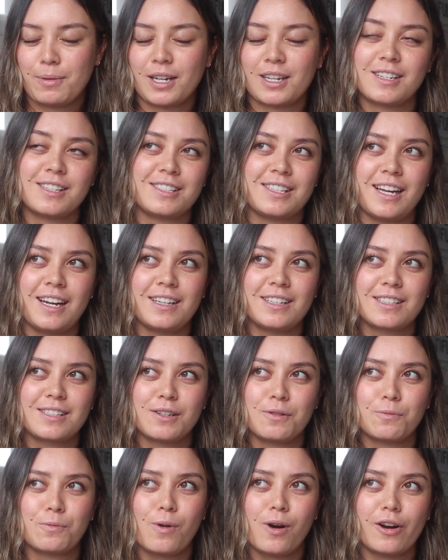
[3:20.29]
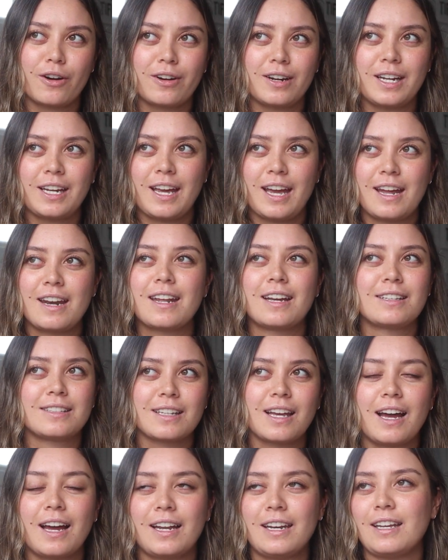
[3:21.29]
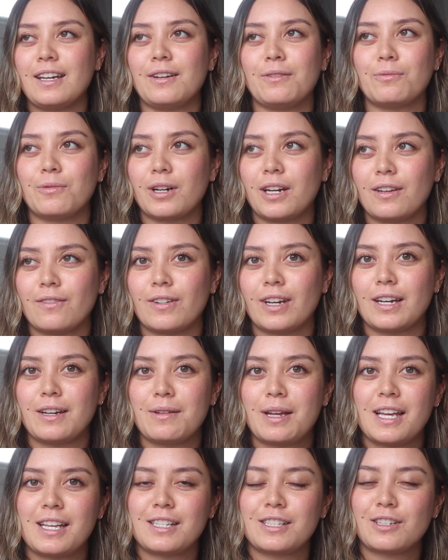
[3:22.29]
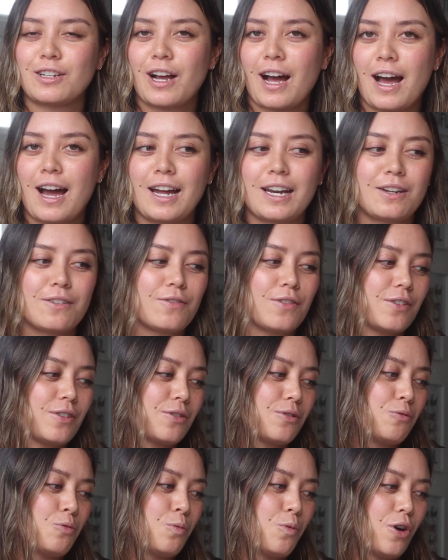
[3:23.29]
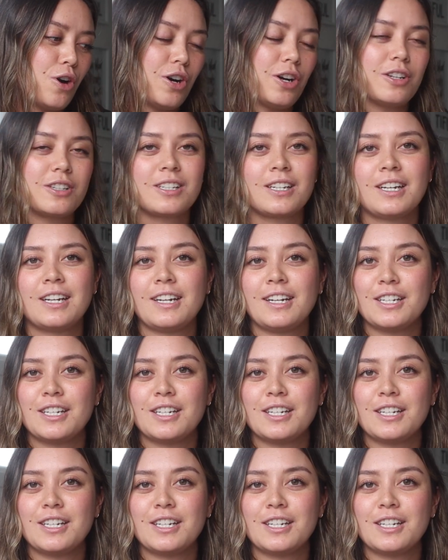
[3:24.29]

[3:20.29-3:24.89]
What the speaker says: because that worry and anxiety and whatever is kind of what